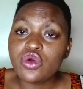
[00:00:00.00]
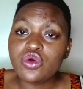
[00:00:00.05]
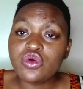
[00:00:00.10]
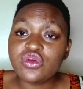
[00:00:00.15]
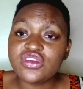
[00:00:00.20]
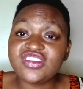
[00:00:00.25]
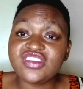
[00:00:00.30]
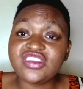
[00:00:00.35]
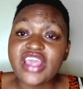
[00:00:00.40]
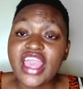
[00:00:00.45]
who
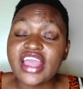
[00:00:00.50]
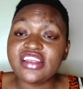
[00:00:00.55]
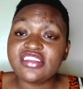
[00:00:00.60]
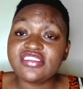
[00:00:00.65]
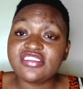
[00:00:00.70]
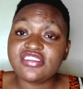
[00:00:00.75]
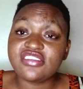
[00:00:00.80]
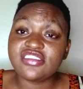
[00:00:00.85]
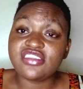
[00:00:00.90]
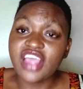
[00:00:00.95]

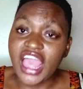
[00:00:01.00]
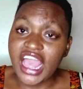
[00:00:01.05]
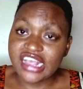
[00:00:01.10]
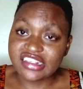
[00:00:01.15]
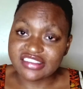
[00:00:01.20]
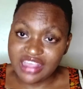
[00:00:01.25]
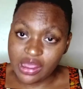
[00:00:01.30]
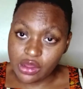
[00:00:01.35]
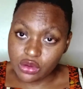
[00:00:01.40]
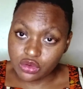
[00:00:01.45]
sends
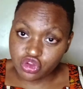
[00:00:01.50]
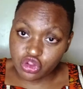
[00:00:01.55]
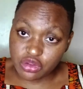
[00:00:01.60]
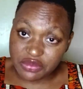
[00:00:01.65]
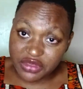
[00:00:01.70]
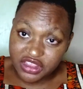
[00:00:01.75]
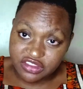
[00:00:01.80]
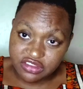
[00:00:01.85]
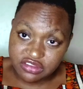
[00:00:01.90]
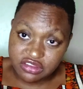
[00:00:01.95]

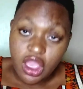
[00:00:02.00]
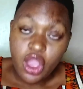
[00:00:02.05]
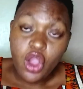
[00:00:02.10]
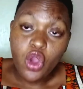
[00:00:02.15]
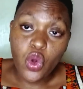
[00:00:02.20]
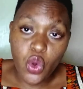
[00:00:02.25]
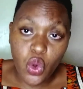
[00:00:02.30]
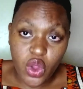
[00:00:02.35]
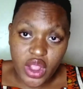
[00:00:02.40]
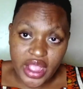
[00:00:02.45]
miss?
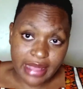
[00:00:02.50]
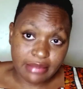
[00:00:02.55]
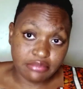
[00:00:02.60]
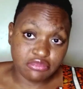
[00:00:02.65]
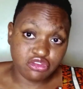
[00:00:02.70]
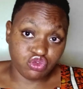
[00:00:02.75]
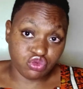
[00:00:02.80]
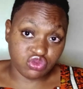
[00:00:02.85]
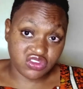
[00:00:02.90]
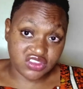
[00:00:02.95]
who
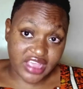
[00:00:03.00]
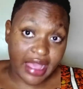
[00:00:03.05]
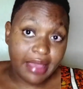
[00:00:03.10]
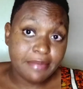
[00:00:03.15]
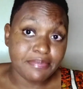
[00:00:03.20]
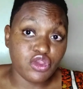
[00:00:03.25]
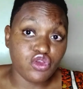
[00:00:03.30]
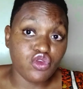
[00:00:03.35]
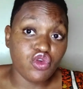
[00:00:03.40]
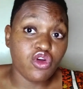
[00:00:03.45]
comes to
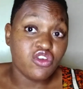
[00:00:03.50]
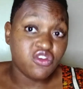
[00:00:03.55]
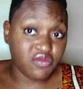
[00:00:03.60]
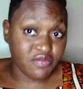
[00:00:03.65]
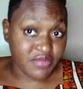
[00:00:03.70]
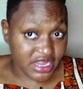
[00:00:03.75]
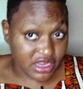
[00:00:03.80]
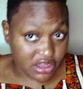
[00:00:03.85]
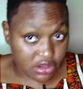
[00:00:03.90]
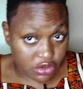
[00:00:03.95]
scam you of
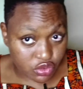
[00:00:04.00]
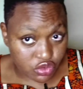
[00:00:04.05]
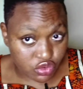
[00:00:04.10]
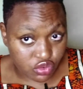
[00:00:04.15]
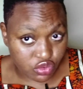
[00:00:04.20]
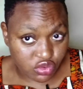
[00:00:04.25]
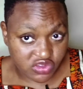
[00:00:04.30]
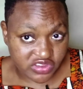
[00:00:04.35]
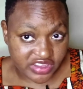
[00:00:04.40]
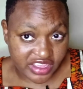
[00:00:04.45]
money you do
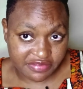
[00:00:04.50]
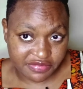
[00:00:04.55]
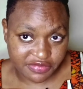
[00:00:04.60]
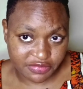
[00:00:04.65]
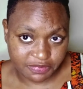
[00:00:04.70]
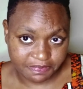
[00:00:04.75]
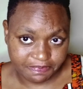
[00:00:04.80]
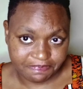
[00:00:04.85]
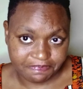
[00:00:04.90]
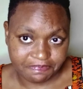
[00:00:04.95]
not have.
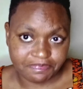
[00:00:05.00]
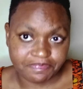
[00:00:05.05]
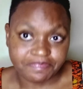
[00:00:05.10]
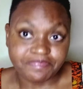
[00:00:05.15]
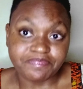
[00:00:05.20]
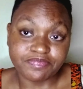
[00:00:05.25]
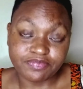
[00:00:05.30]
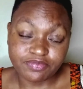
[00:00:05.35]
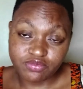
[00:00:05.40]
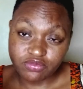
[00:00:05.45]

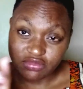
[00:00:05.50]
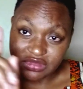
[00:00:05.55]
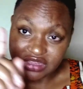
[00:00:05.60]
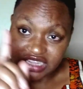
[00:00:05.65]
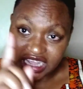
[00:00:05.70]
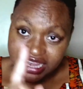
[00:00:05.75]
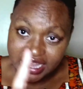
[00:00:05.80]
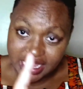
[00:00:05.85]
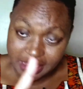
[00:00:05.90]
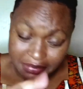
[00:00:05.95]

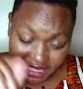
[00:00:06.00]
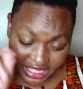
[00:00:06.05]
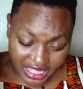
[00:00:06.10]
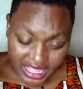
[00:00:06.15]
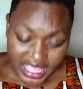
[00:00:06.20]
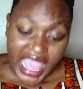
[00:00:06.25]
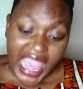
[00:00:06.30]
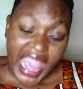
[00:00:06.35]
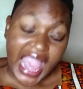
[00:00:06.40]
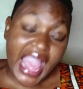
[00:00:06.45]
Let me,
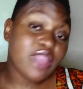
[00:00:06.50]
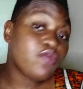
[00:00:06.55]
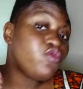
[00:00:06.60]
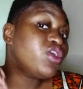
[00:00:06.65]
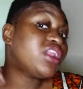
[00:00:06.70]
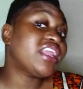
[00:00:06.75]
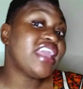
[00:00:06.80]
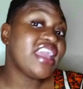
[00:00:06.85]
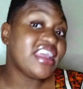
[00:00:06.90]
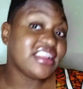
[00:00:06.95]
I
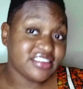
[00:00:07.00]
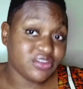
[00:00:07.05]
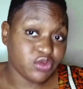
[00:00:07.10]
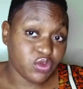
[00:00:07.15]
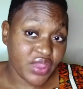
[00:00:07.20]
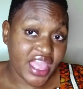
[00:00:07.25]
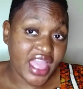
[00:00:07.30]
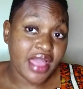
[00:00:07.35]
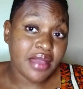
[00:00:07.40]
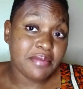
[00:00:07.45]
will get
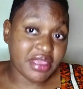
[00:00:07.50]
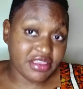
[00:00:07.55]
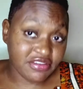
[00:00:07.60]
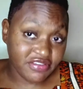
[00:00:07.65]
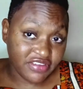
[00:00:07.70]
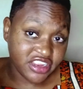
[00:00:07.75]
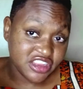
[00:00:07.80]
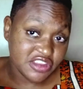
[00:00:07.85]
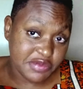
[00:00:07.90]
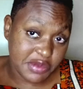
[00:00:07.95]
where my
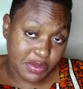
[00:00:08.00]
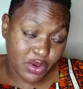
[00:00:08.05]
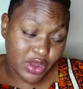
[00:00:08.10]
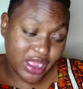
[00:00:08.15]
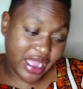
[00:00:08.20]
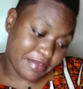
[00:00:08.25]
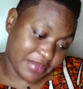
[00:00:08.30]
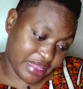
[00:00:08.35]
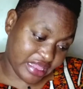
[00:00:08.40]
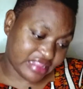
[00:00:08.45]
village people
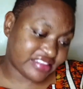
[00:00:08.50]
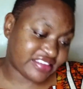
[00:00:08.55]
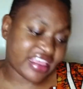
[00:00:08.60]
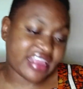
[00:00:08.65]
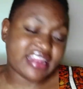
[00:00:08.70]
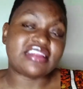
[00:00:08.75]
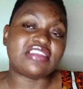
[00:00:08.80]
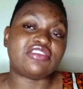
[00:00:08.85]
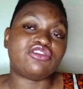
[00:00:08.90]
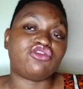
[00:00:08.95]
come inside
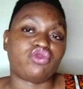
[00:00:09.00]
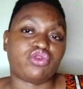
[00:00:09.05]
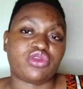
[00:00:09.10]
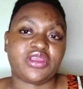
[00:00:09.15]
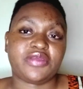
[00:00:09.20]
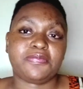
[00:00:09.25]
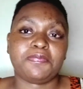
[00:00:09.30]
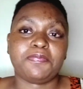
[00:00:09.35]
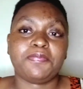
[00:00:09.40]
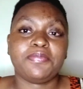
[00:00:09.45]
the
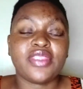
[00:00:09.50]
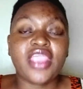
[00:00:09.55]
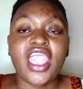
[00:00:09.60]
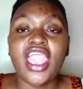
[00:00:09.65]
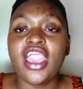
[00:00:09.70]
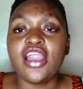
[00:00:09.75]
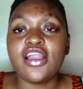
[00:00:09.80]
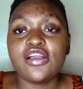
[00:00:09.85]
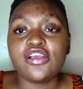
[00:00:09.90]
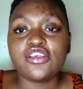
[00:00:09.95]
story.
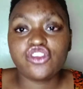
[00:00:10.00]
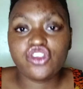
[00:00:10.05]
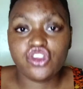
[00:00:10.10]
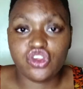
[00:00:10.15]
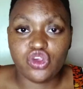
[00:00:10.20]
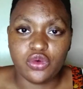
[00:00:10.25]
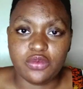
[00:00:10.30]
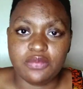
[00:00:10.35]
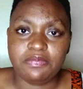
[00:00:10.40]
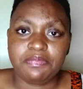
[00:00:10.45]

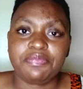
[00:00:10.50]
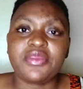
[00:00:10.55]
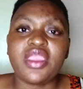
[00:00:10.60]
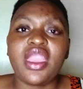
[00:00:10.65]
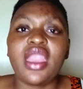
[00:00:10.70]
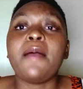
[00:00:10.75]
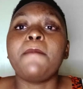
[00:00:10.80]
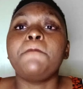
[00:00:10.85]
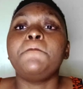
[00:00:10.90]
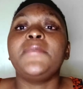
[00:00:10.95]
So,
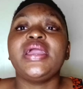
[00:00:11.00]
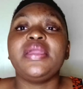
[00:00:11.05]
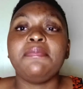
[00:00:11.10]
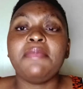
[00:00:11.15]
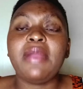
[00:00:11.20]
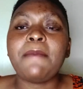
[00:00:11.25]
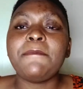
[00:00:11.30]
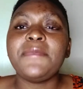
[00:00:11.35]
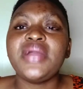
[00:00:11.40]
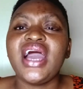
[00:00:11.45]
my
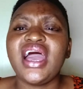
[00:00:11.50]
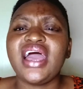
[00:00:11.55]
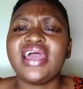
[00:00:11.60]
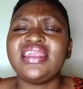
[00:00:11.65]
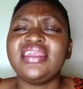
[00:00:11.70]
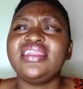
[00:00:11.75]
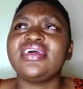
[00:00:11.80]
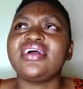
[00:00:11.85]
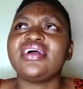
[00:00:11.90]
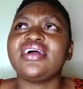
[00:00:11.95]
mom
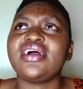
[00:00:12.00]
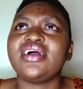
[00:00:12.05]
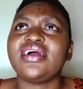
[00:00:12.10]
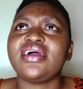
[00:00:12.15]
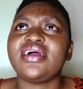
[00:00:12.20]
had uh,